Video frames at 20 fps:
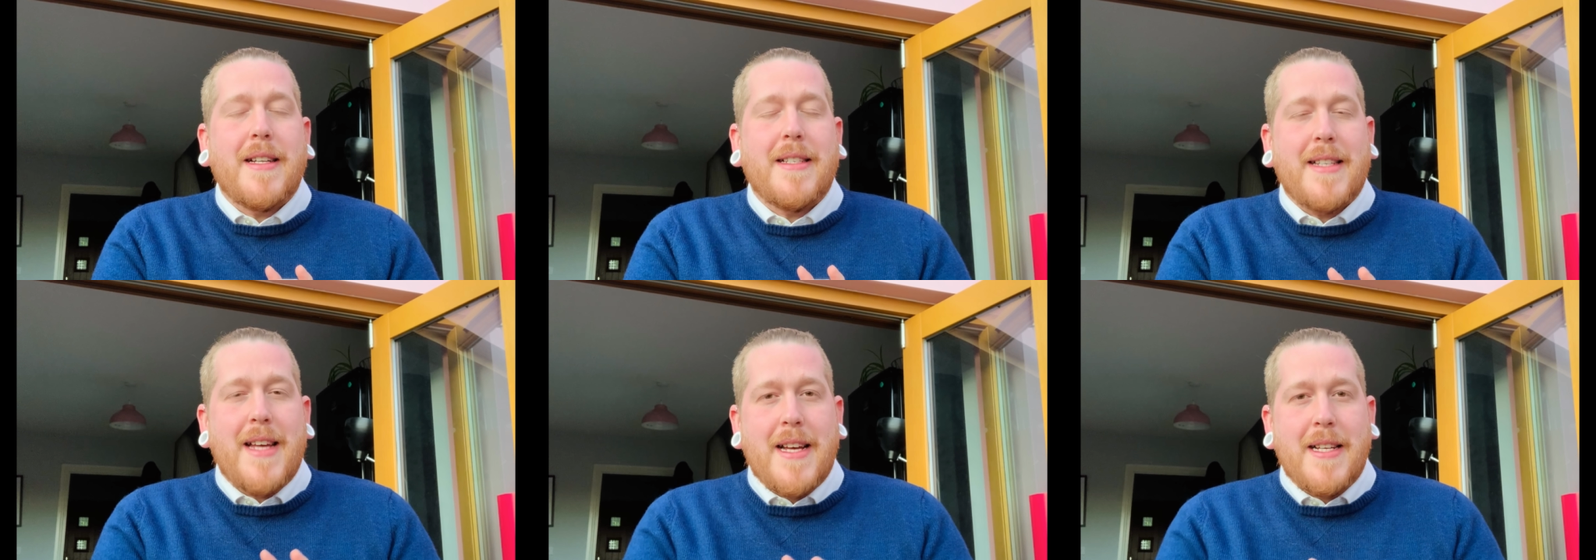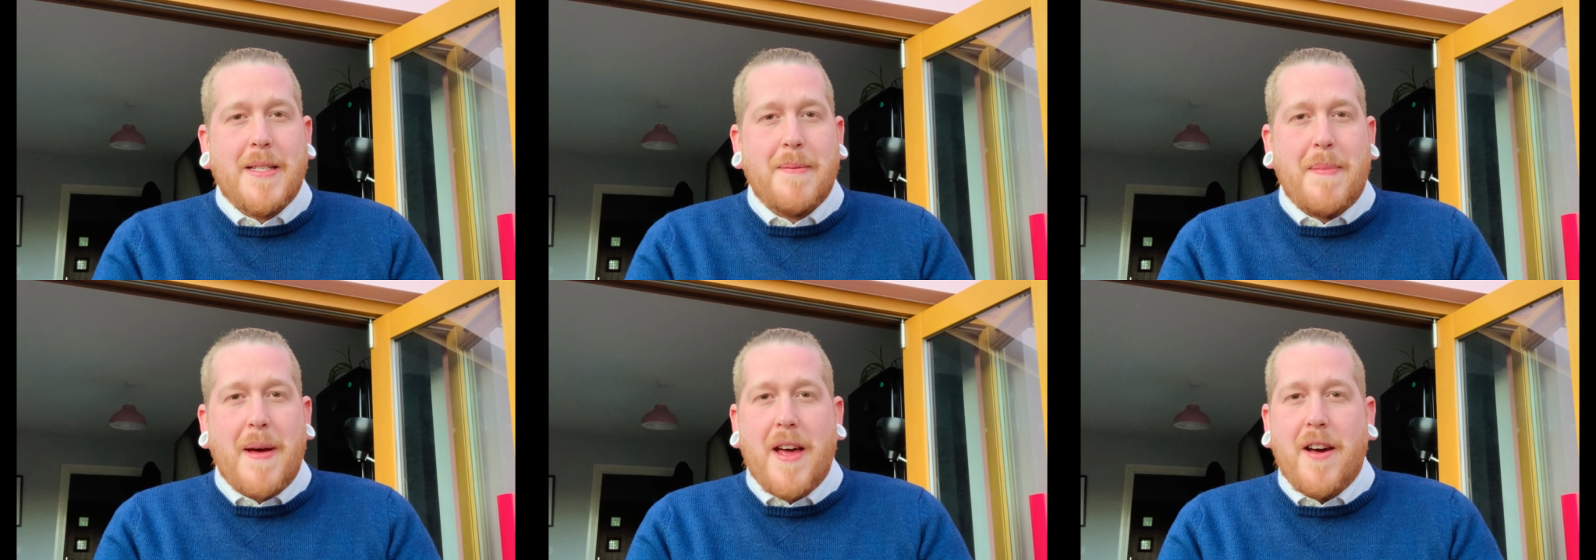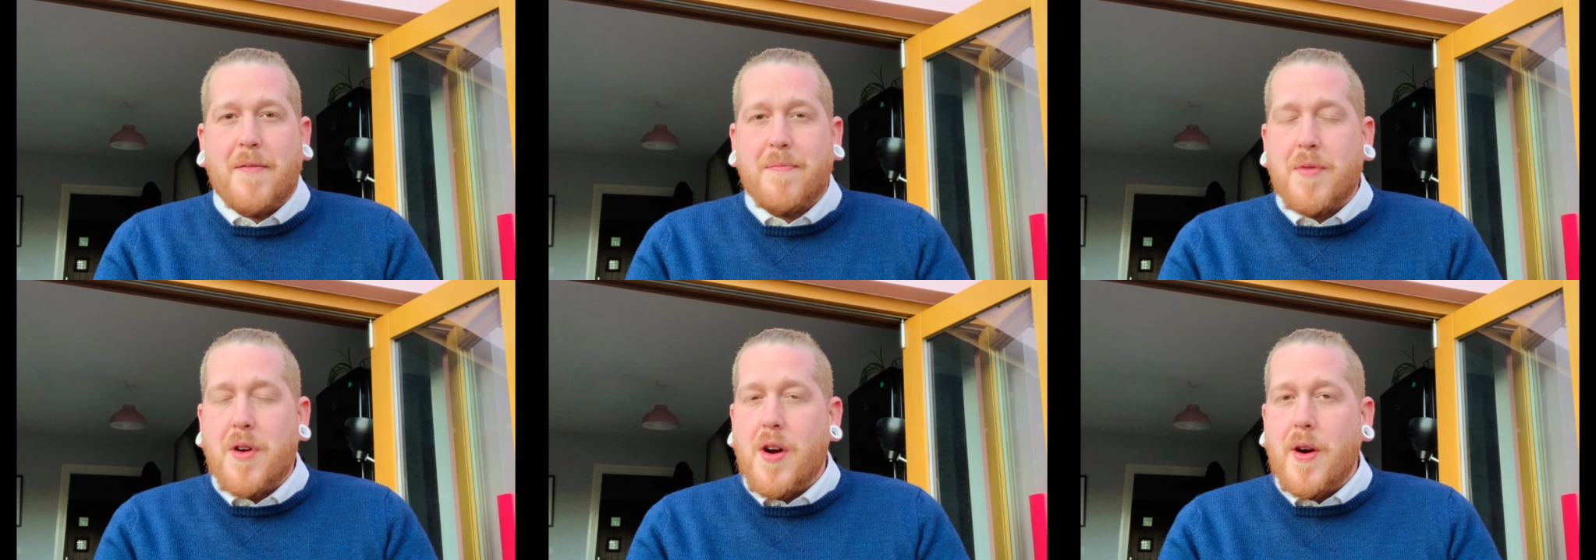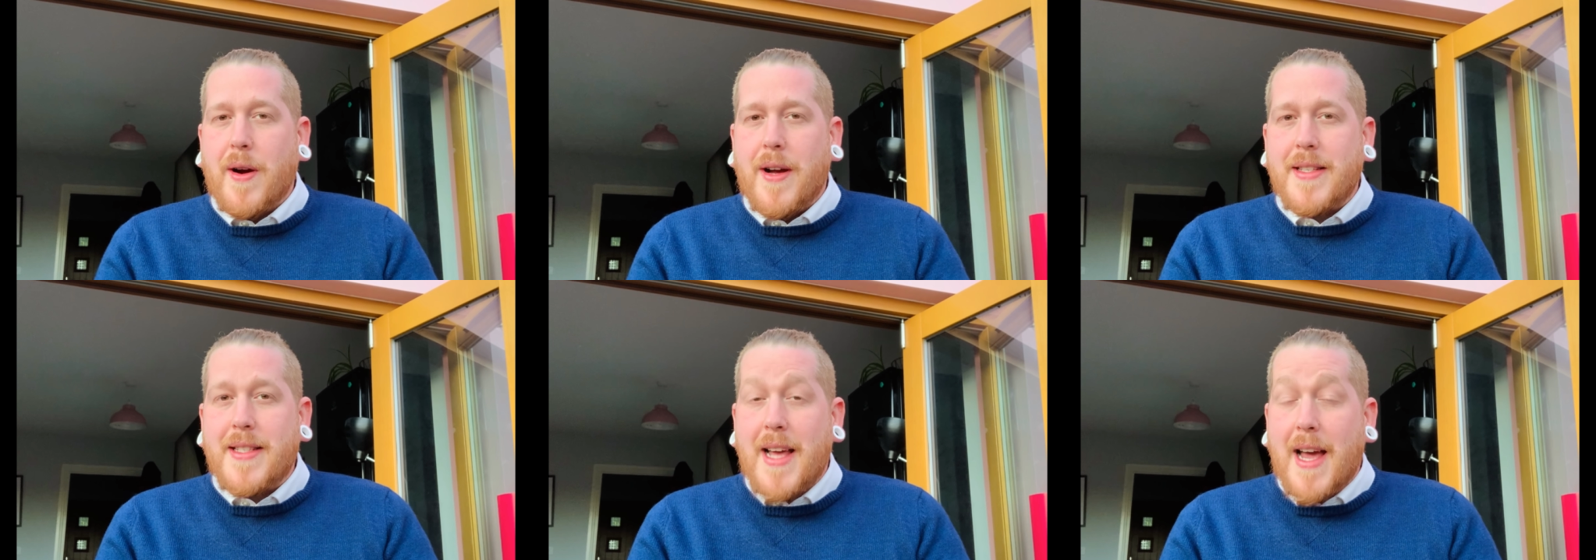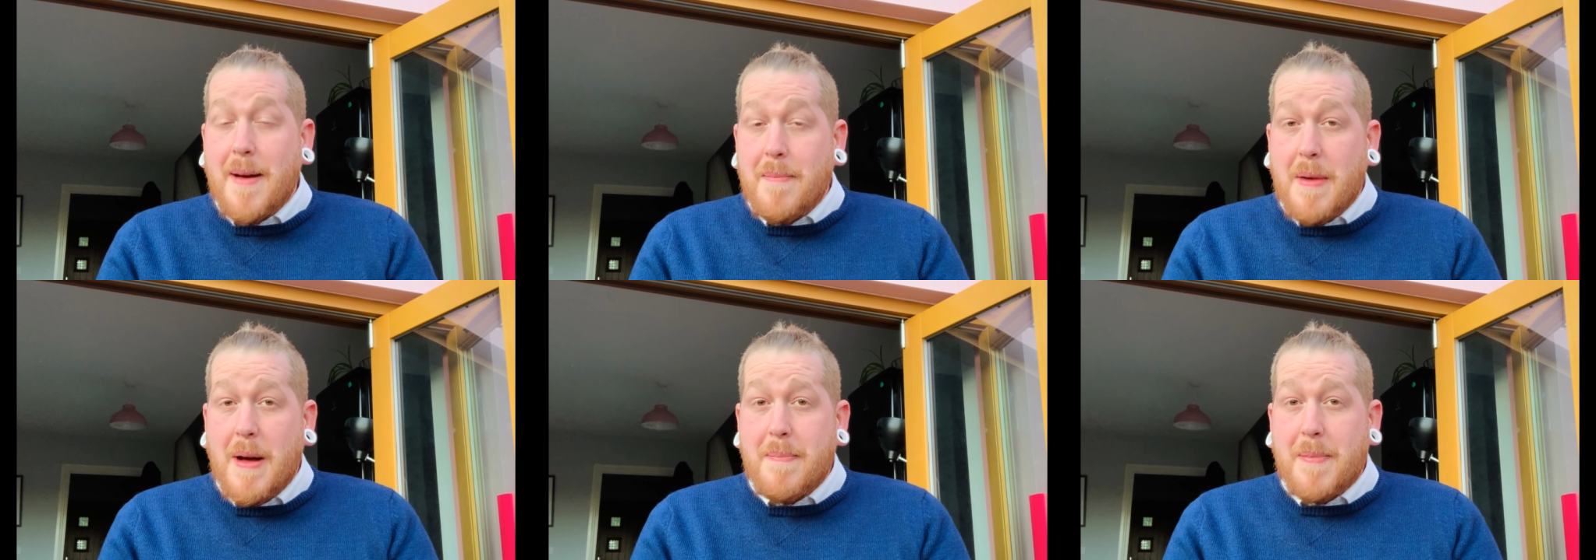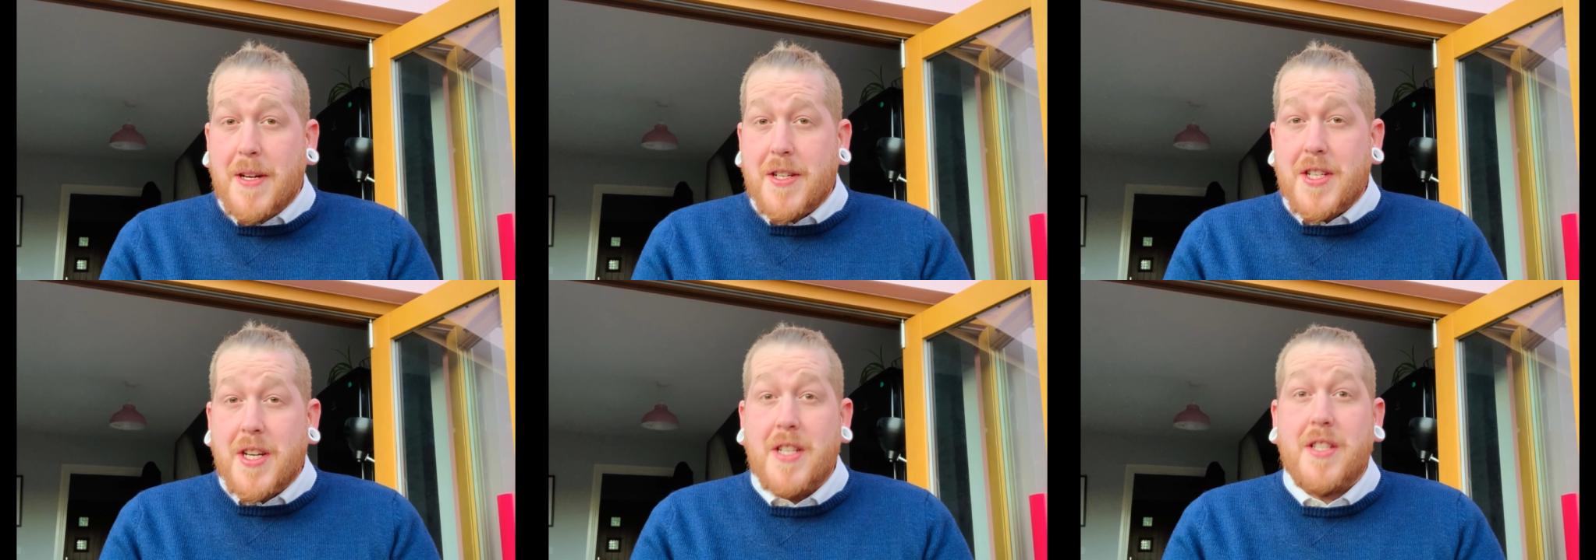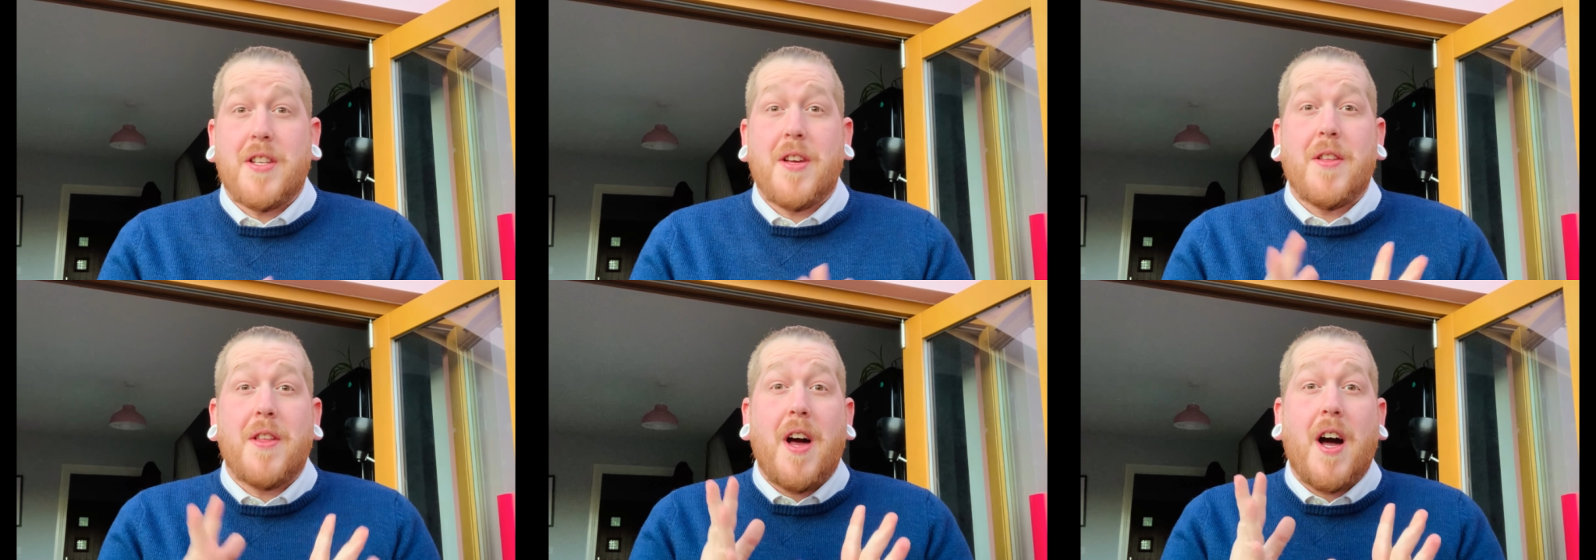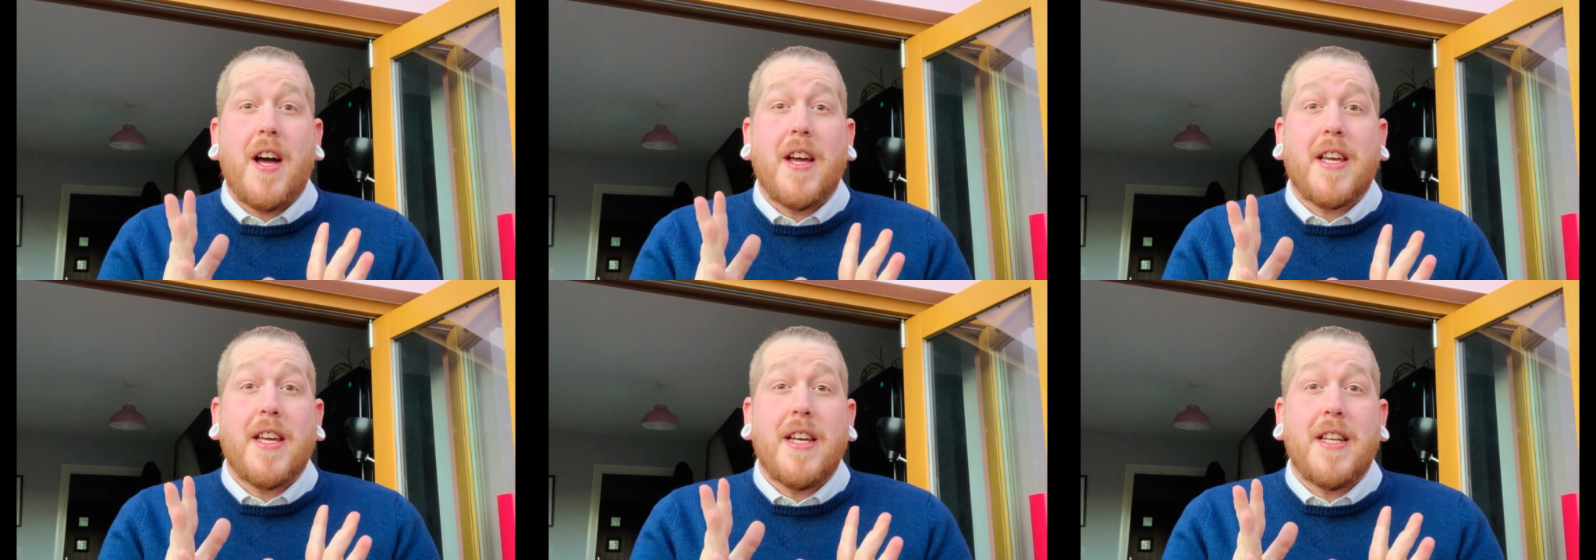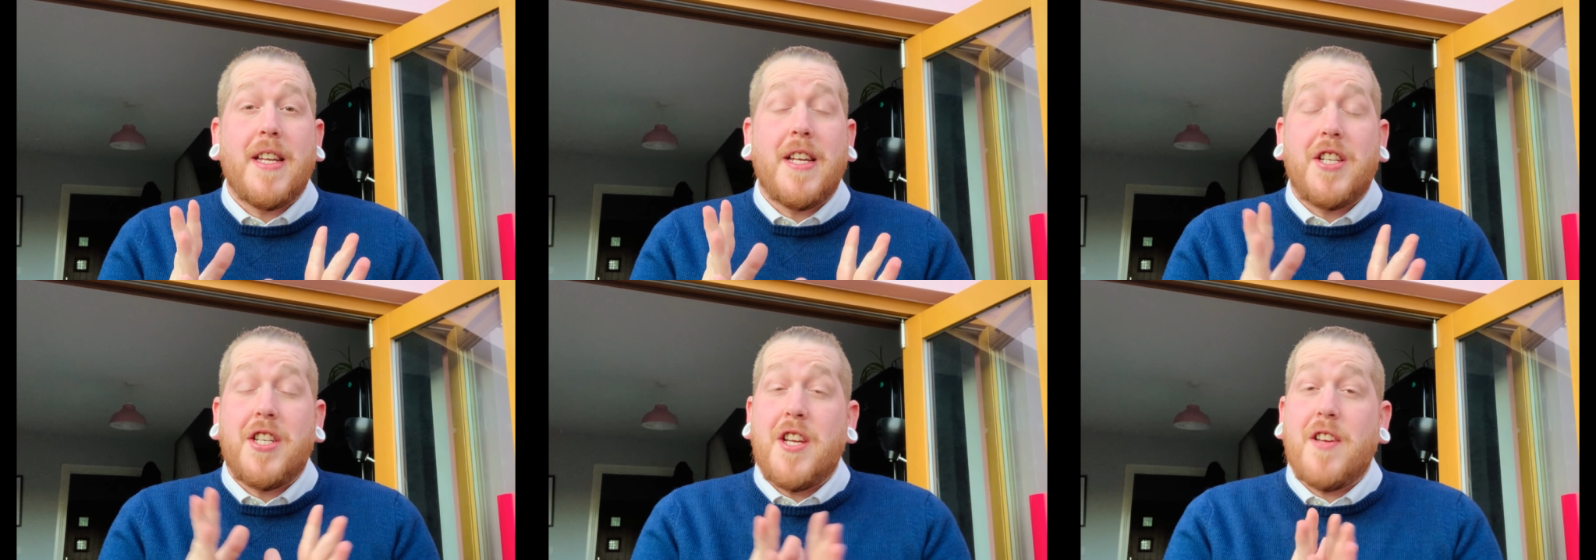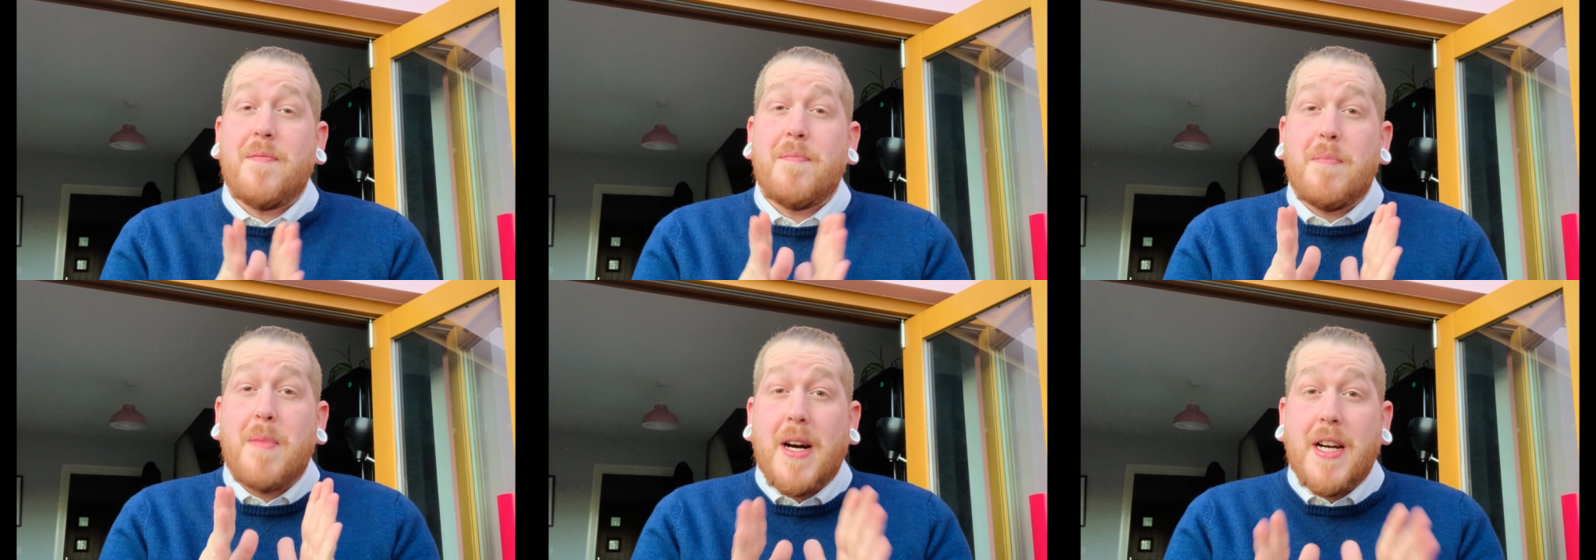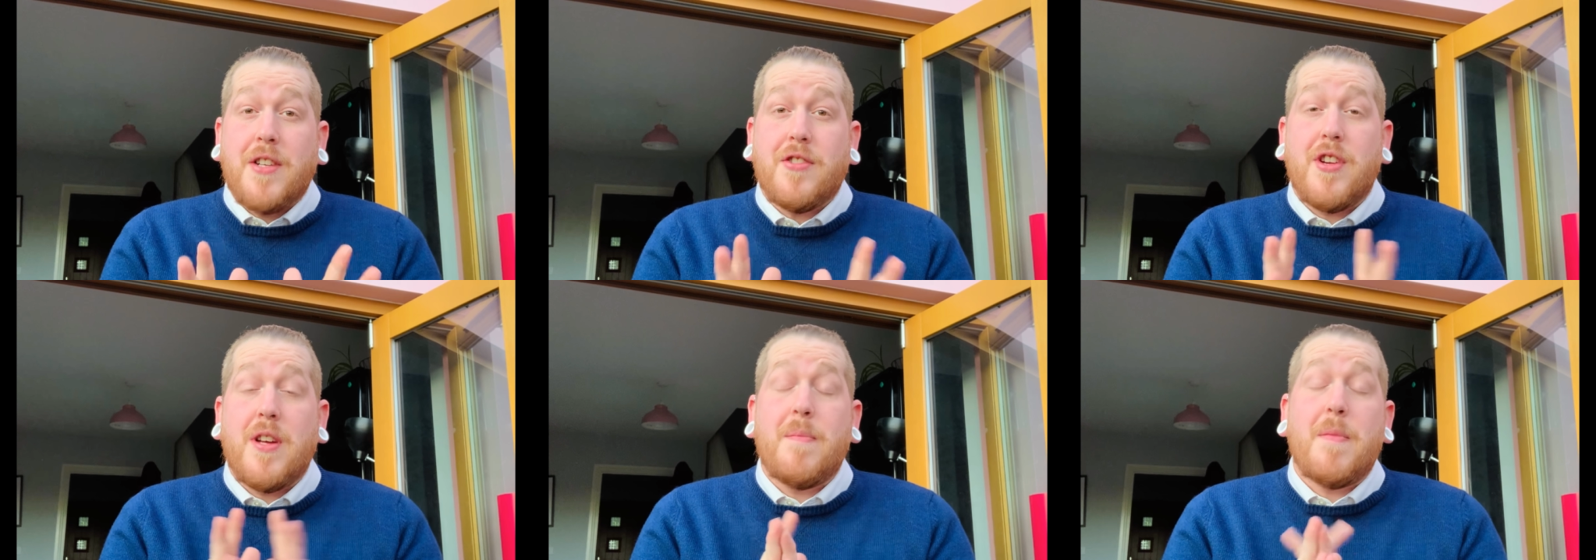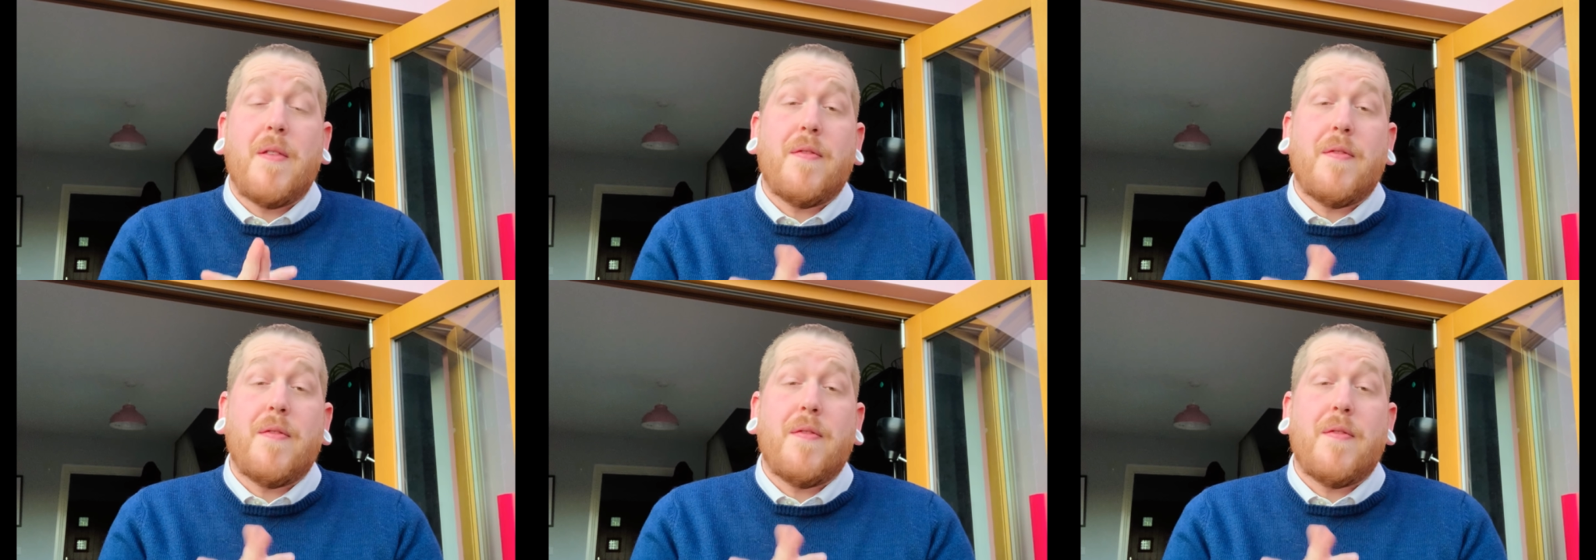debt payoff progress and my budget so that I can achieve my dream